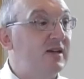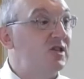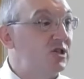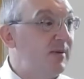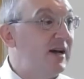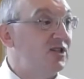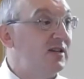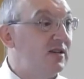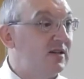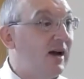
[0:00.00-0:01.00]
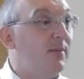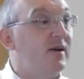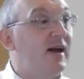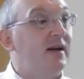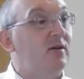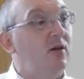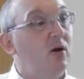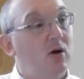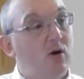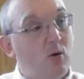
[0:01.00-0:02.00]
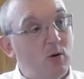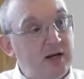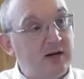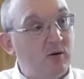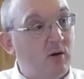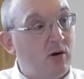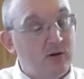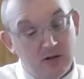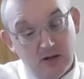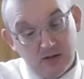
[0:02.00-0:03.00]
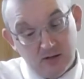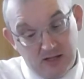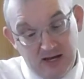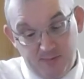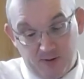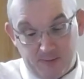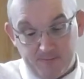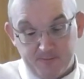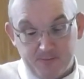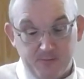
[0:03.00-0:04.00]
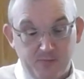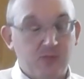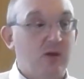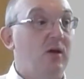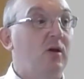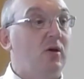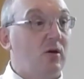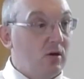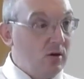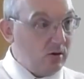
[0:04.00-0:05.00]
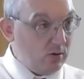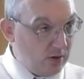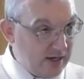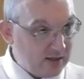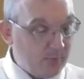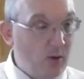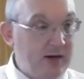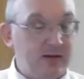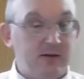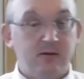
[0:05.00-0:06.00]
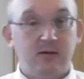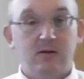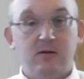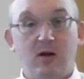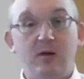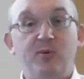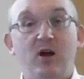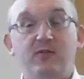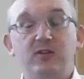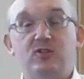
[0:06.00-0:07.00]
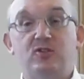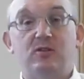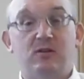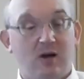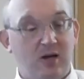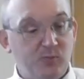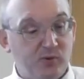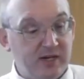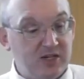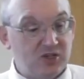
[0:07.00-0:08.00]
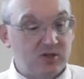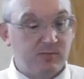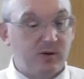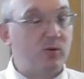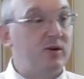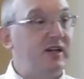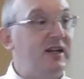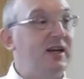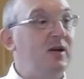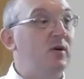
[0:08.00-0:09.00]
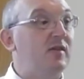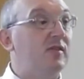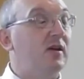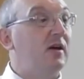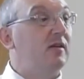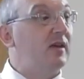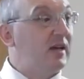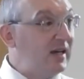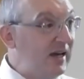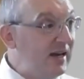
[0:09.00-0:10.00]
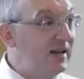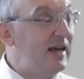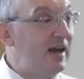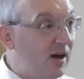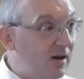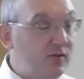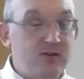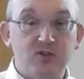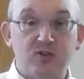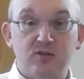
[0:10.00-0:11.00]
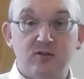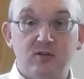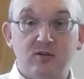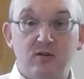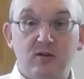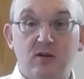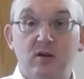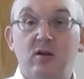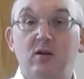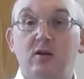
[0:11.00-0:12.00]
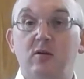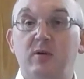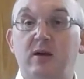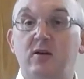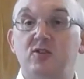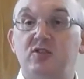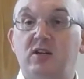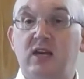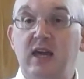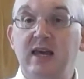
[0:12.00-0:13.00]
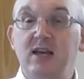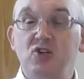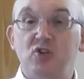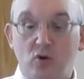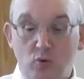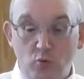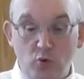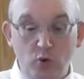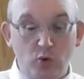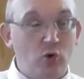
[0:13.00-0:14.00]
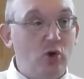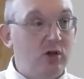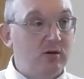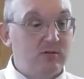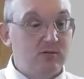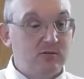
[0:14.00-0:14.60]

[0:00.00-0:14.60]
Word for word: especially the tabernacle or later on the temple. You get the point. Not prophets, not priests, but we're dealing with the kingly office because kings rule.